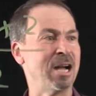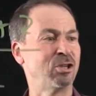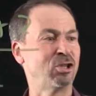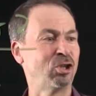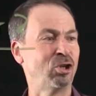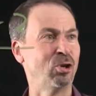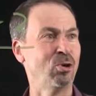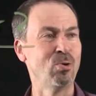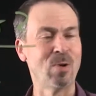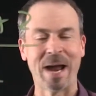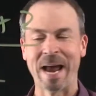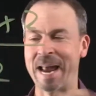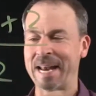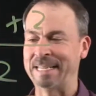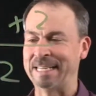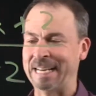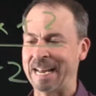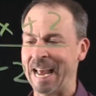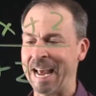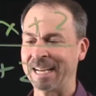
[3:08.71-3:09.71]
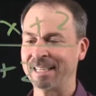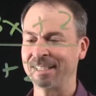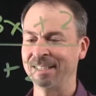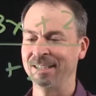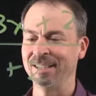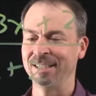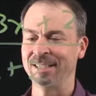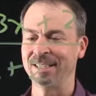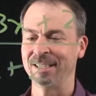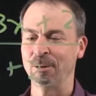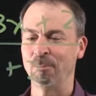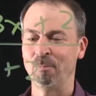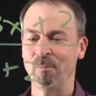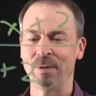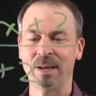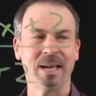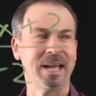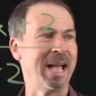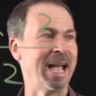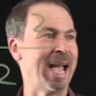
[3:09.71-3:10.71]
two anti-x's,
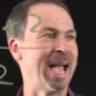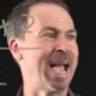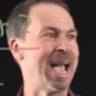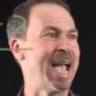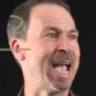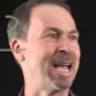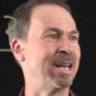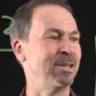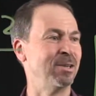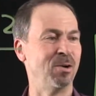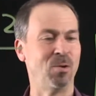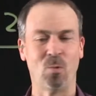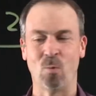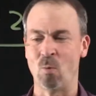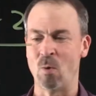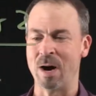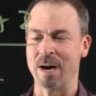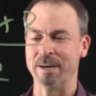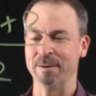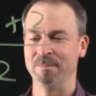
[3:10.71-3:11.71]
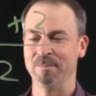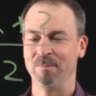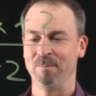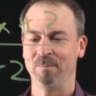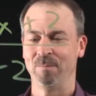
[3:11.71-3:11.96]
and one.